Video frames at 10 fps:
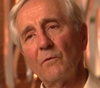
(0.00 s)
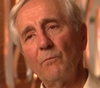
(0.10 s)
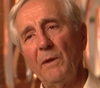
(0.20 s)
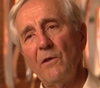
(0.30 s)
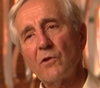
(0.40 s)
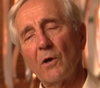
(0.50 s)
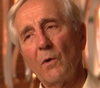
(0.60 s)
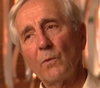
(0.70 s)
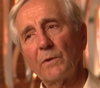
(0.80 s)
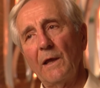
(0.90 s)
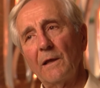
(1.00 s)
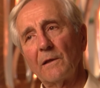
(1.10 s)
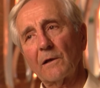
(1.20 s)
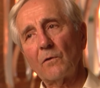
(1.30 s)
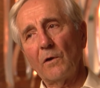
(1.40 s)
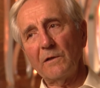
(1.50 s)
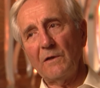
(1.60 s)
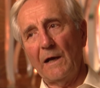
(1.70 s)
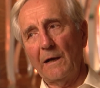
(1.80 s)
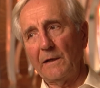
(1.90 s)
be shown in the
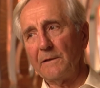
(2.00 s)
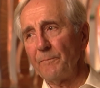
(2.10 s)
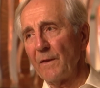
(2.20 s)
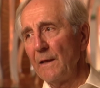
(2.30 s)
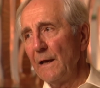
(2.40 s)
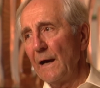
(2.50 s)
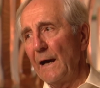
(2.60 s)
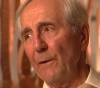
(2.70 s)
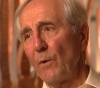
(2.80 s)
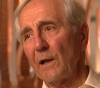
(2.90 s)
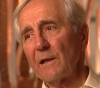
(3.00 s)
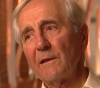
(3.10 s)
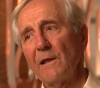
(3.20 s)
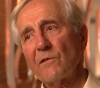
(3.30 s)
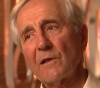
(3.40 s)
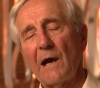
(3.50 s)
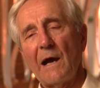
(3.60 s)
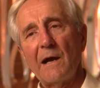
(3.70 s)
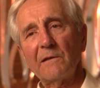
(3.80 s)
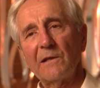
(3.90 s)
courtyard. I wanted this
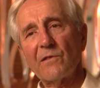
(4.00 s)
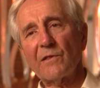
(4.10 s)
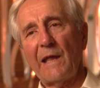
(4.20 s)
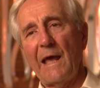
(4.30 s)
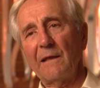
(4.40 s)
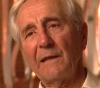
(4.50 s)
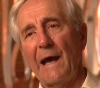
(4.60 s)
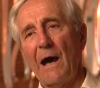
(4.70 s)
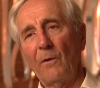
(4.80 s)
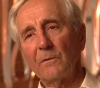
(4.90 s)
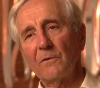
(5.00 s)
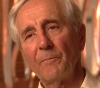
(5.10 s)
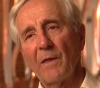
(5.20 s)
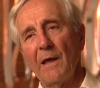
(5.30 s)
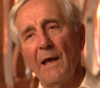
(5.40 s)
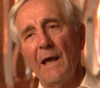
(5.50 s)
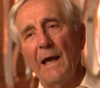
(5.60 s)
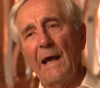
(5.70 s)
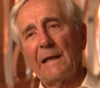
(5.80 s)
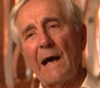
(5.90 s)
car to stand out.
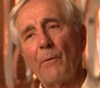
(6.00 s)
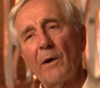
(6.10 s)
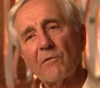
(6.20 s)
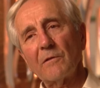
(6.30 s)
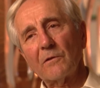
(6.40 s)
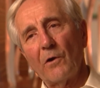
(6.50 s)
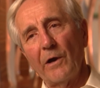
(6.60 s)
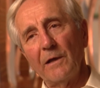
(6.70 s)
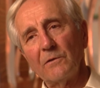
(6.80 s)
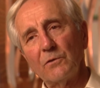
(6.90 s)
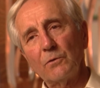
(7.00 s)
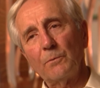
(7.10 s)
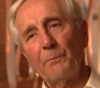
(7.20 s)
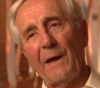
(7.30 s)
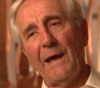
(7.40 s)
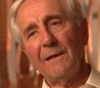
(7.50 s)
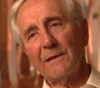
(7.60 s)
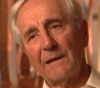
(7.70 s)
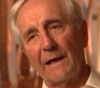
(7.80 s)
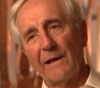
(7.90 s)
And I wasn't going to paint
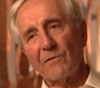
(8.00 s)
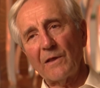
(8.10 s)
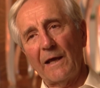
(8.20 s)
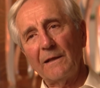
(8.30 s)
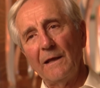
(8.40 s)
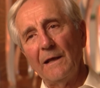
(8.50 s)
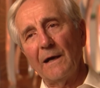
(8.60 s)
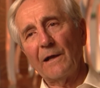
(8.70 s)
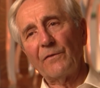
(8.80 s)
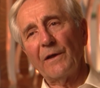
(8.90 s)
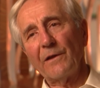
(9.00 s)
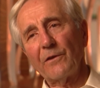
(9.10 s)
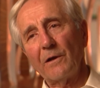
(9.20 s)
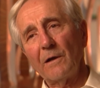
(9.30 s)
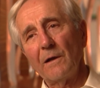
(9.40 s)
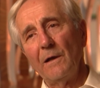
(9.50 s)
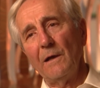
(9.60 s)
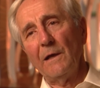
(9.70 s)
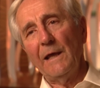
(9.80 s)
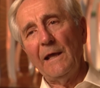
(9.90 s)
it, I said, another
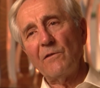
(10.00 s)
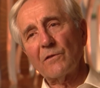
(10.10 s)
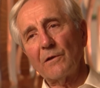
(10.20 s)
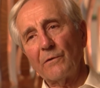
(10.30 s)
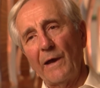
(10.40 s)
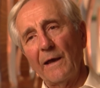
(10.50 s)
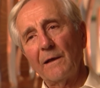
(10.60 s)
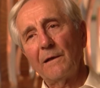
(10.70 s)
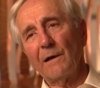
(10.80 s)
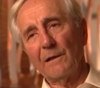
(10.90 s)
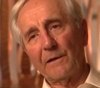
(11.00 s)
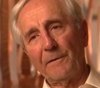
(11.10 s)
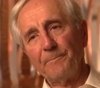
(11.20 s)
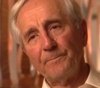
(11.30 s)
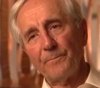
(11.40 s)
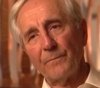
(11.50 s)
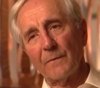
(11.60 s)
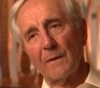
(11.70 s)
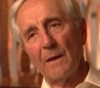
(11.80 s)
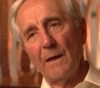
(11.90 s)
Easter egg color.
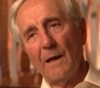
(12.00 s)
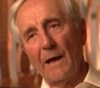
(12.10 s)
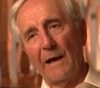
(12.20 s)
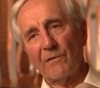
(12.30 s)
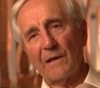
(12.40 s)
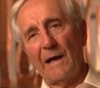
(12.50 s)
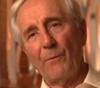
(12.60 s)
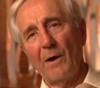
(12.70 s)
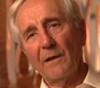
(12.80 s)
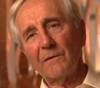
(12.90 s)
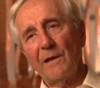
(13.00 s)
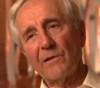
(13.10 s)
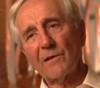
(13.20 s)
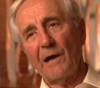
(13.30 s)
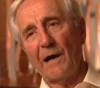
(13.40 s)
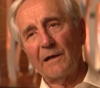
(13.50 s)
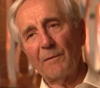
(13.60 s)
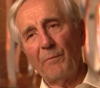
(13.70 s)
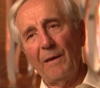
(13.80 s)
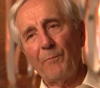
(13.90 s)
I said, I want this car to
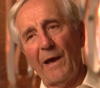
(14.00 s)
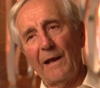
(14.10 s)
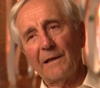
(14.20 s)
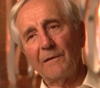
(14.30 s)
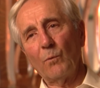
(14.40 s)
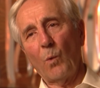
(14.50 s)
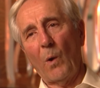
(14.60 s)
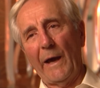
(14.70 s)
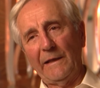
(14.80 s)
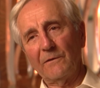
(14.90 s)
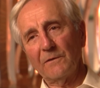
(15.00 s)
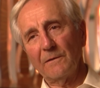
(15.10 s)
be painted white